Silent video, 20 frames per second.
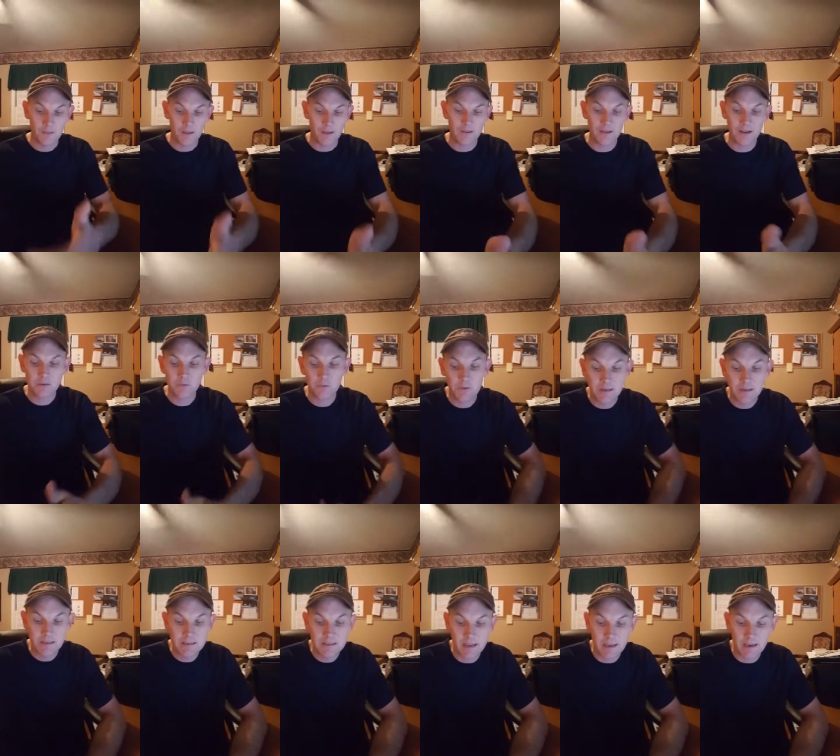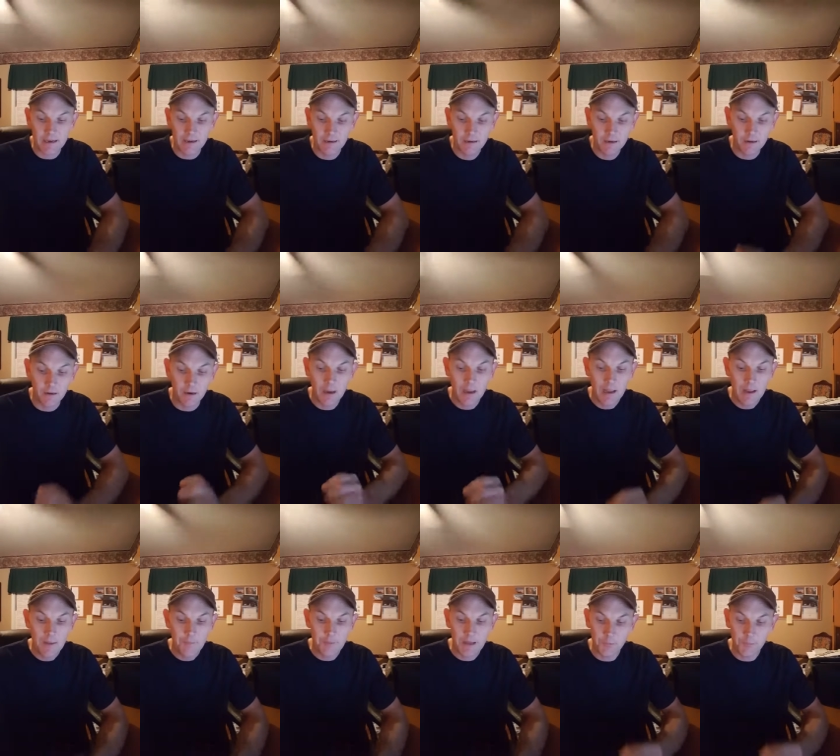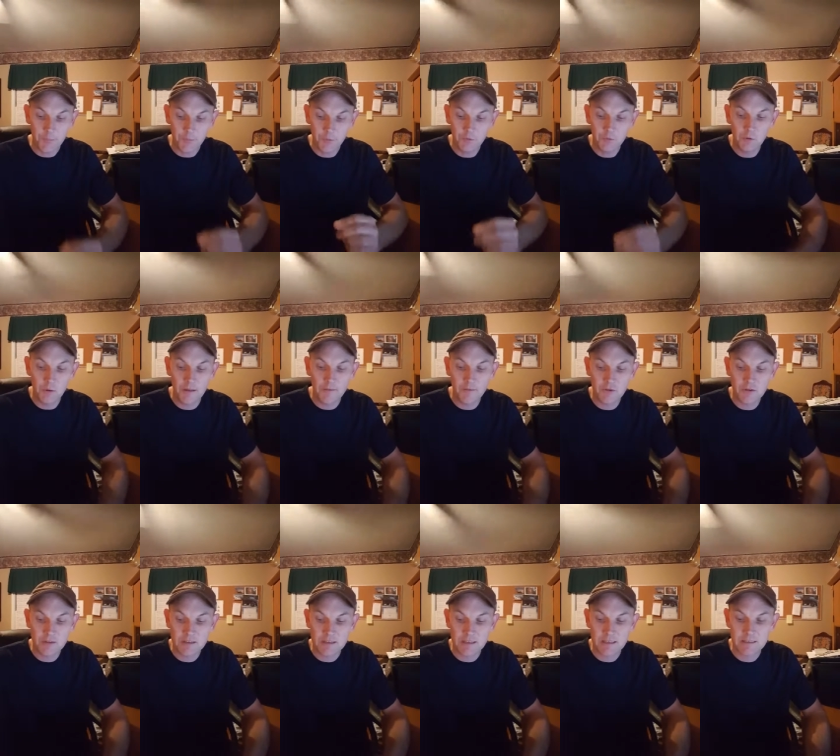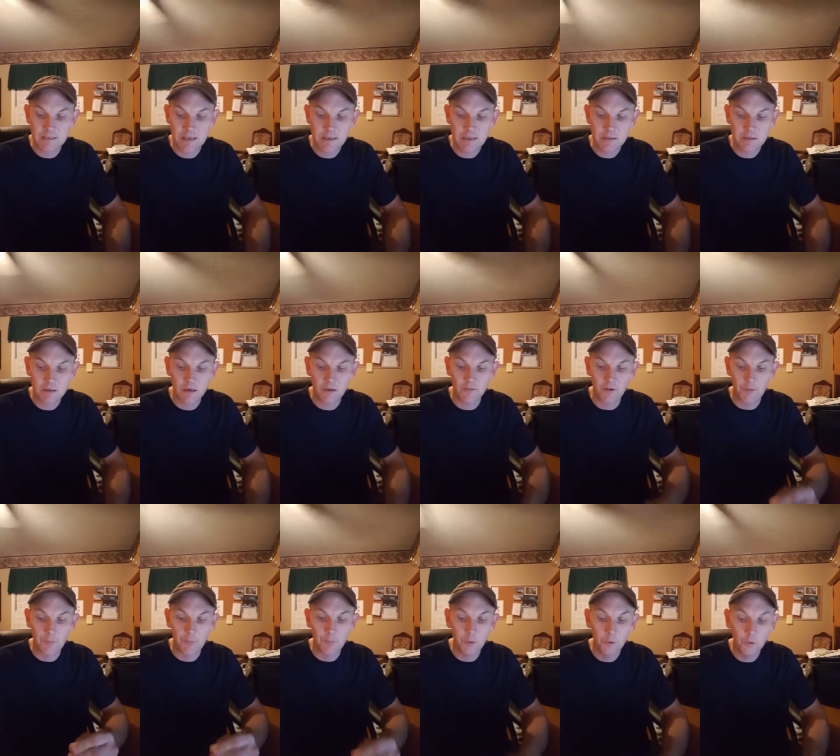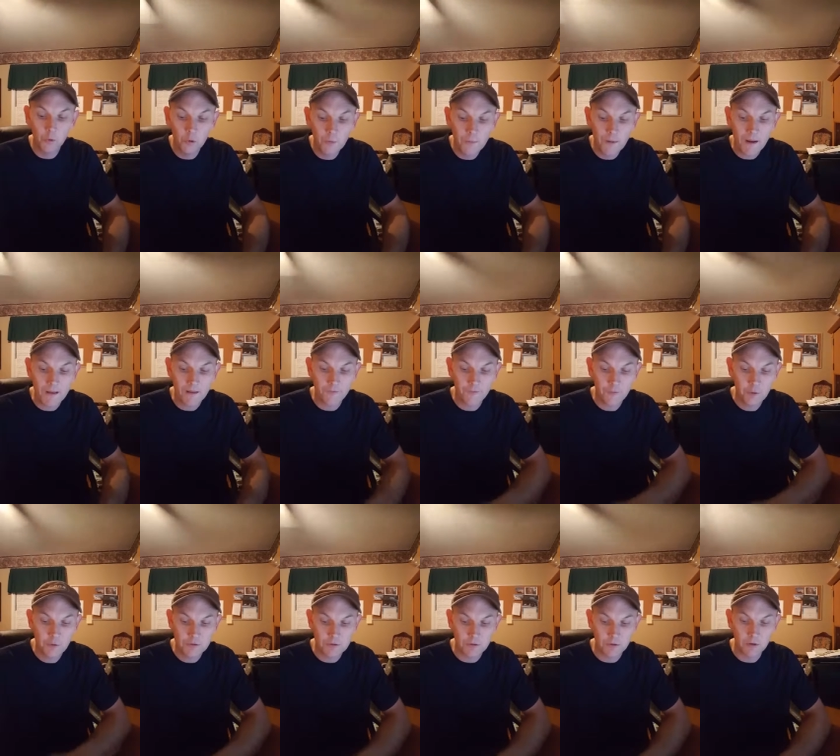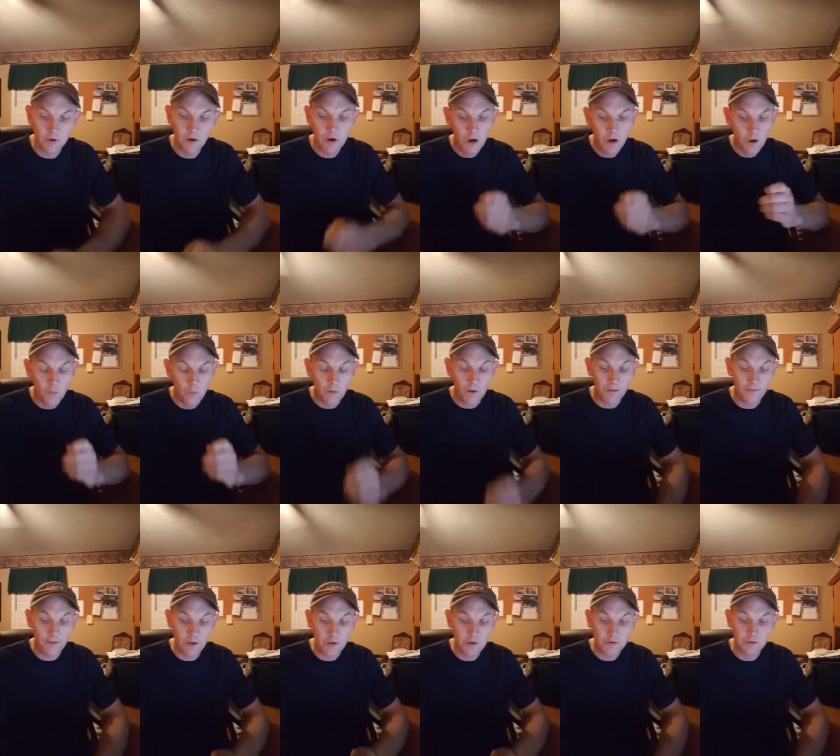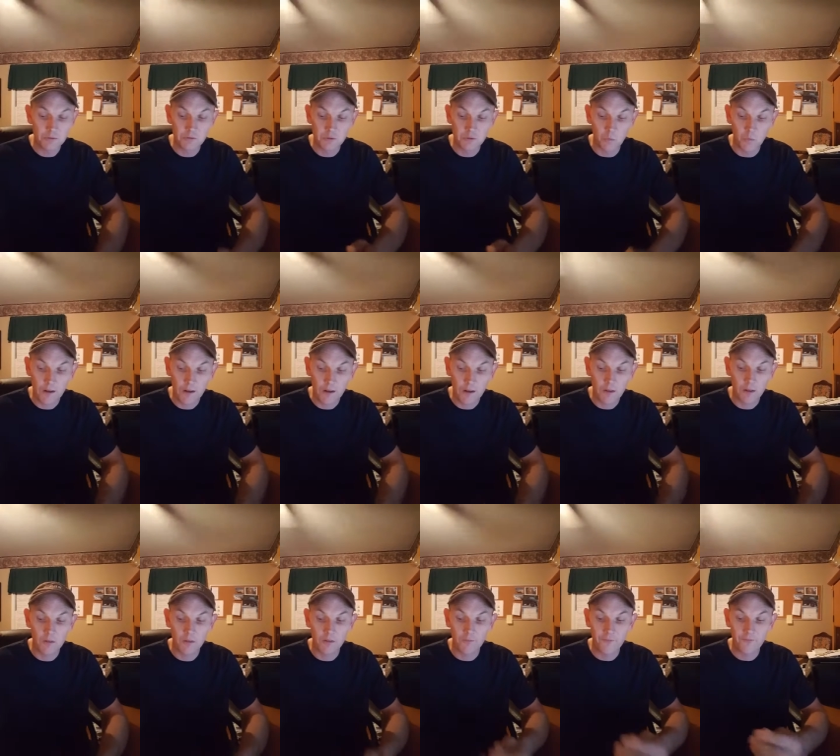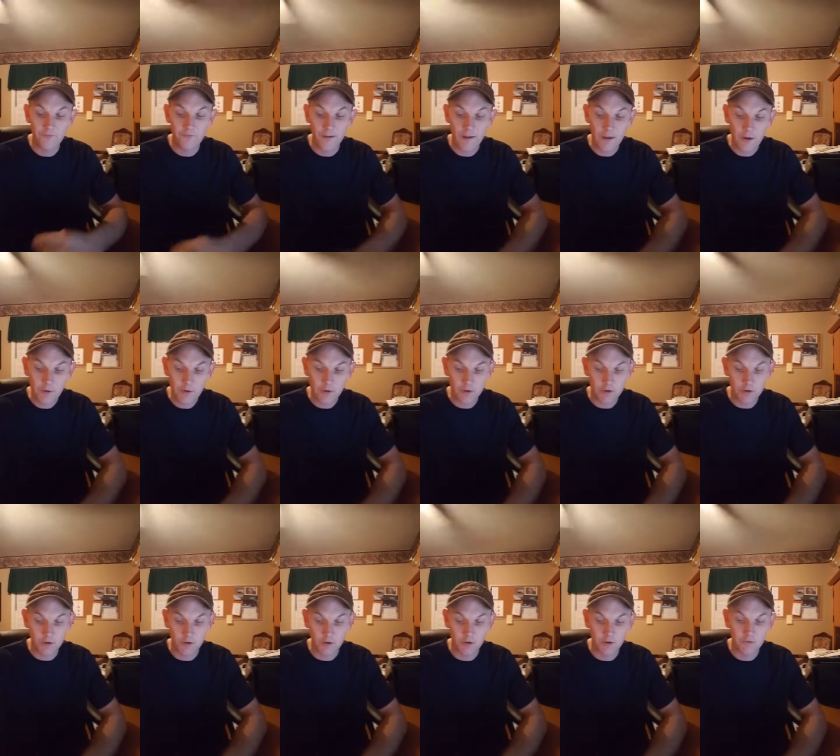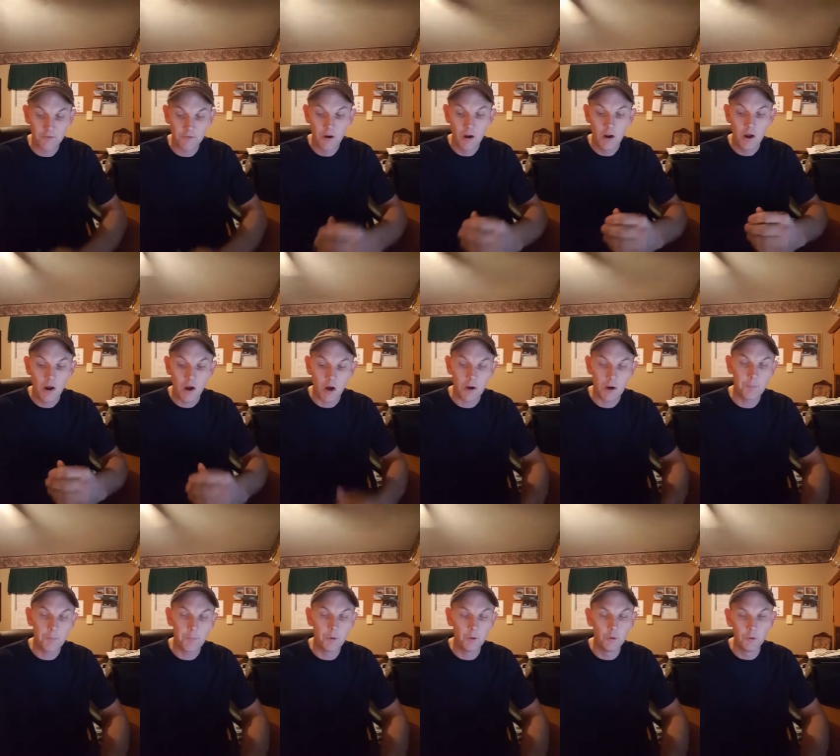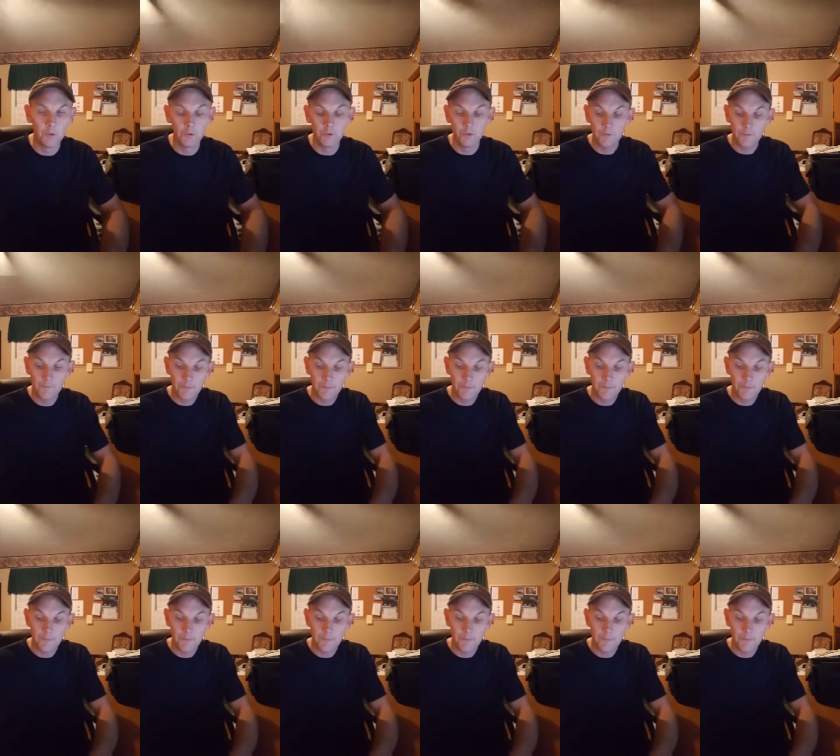And that's what he's saying here. People who live on the success curve are pulled by the future while those who dwell on the failure curve are pulled